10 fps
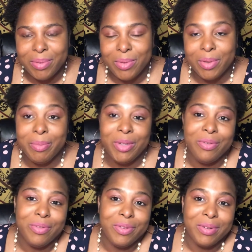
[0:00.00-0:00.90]
or
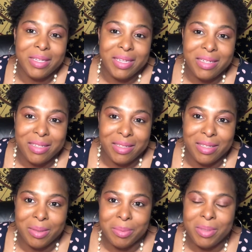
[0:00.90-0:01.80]
beautiful
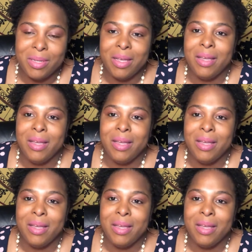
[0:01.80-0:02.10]
relationships